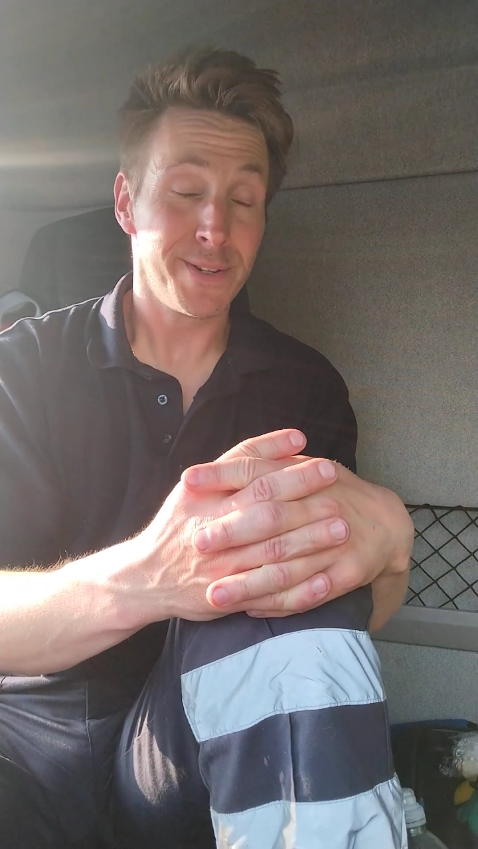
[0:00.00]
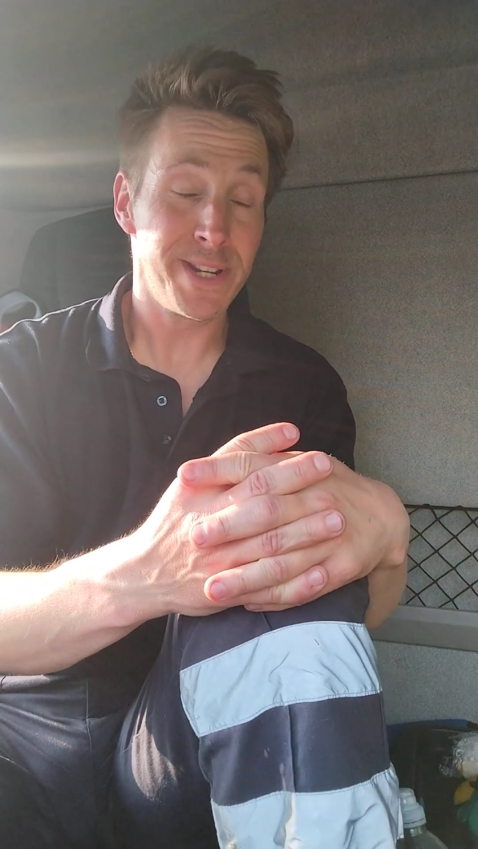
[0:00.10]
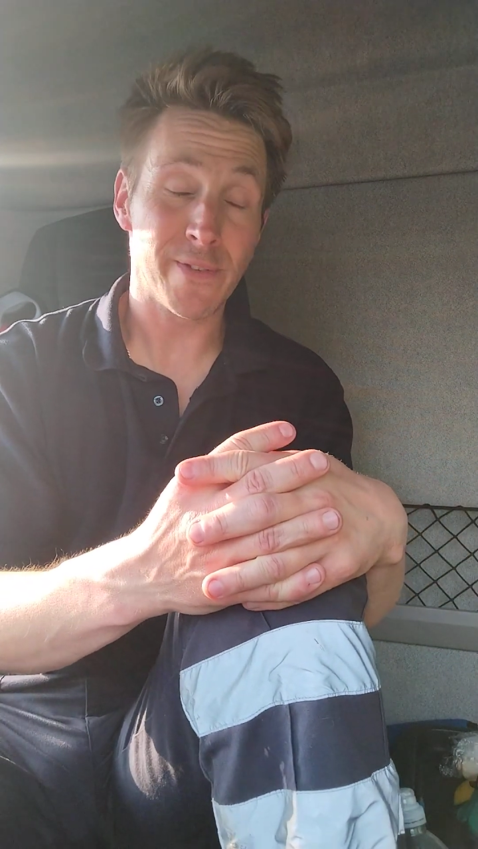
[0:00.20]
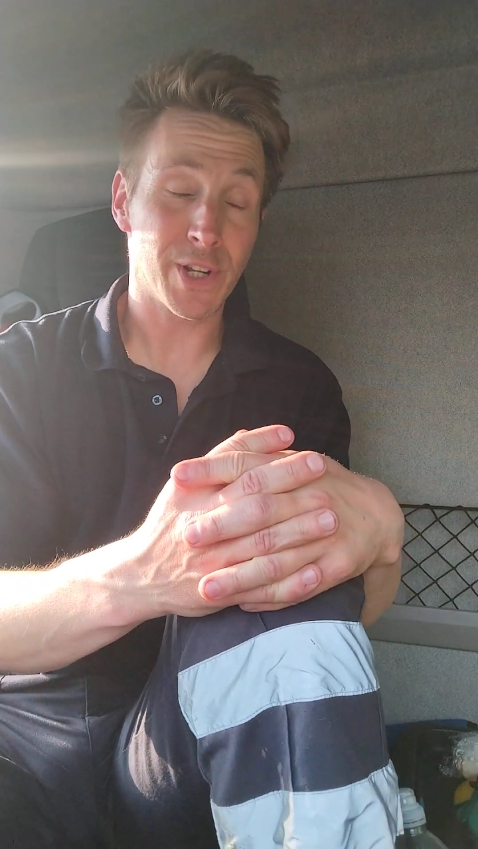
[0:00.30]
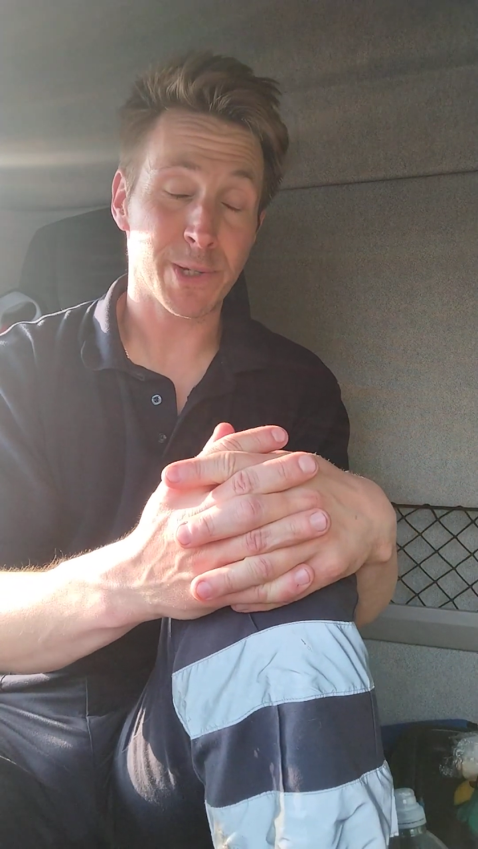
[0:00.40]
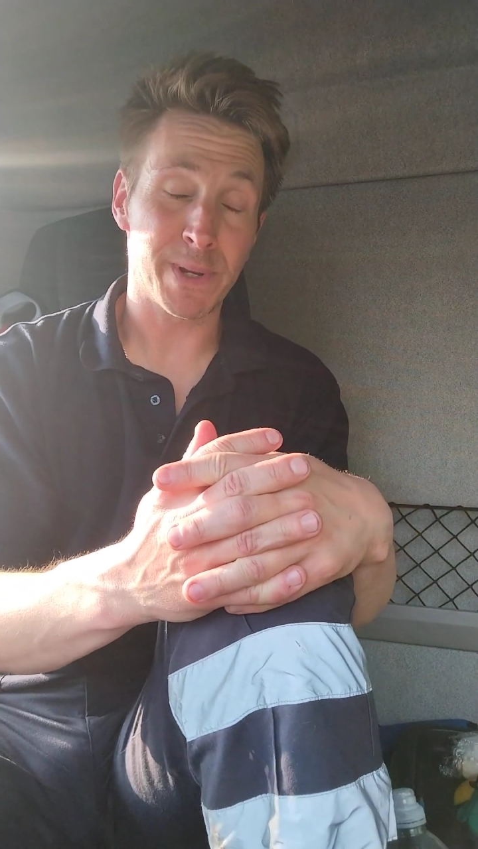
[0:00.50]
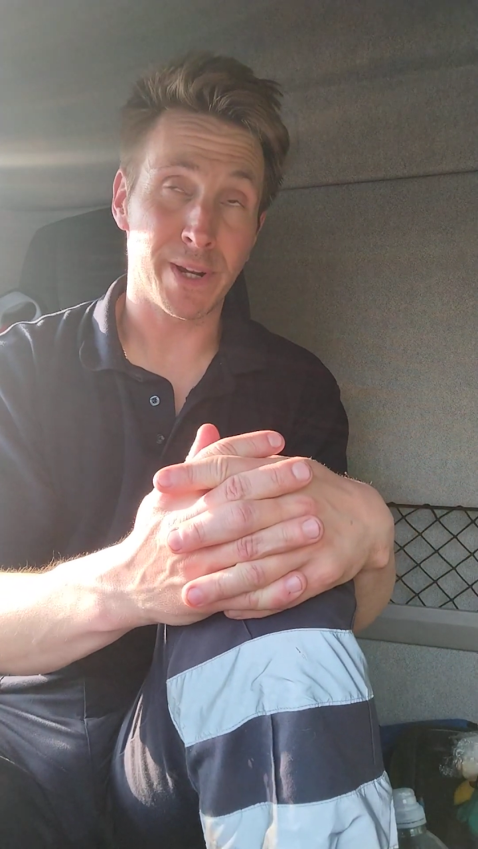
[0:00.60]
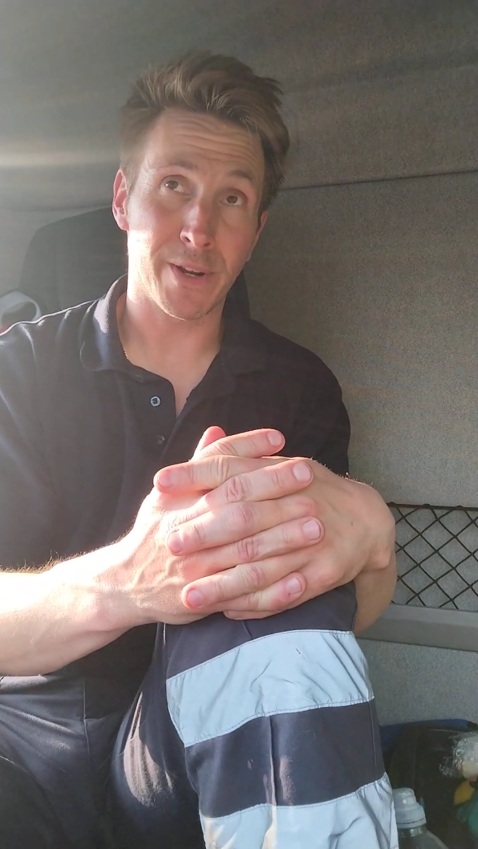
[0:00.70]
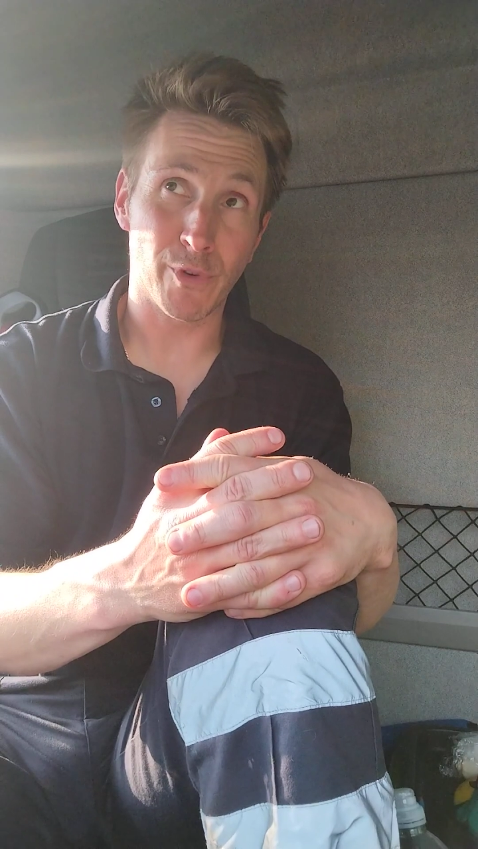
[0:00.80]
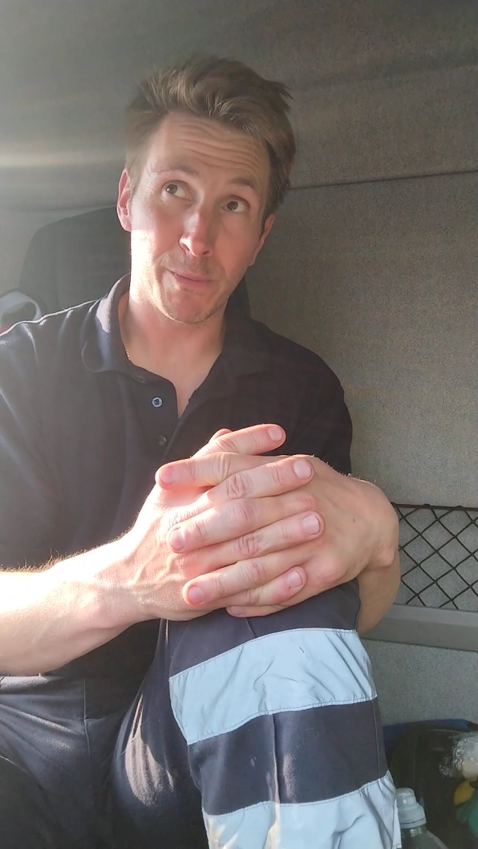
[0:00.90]
Never actually been
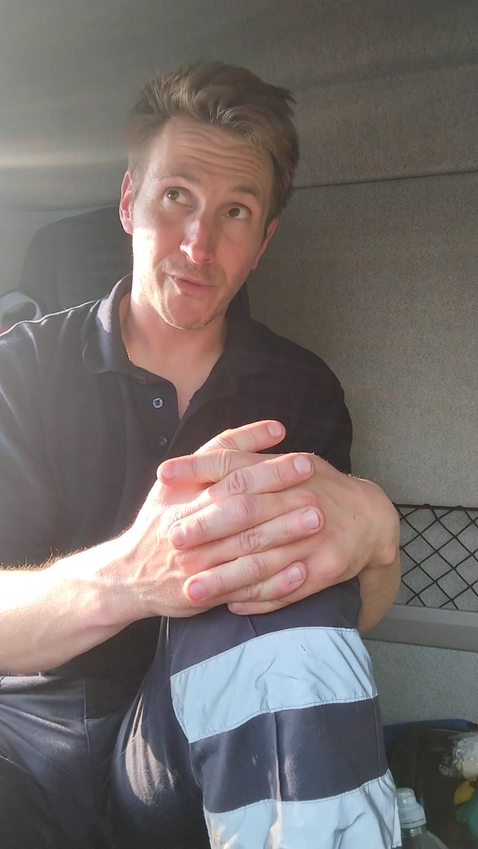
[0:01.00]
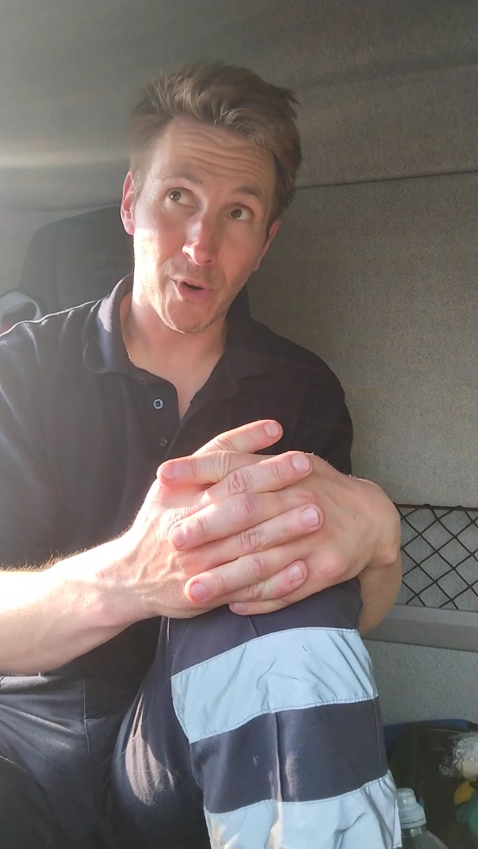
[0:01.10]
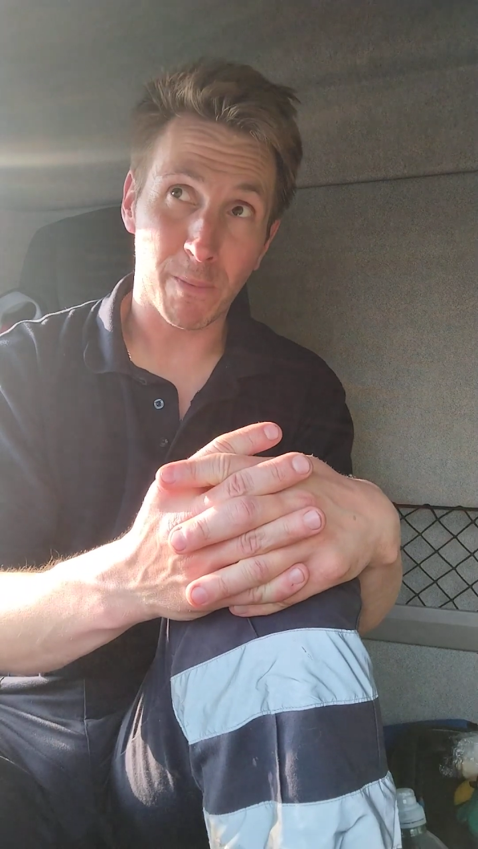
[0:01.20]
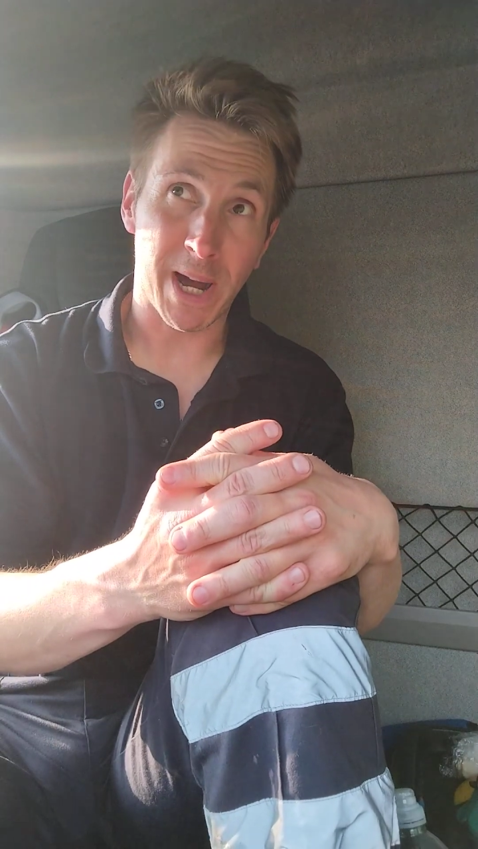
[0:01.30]
on that route before,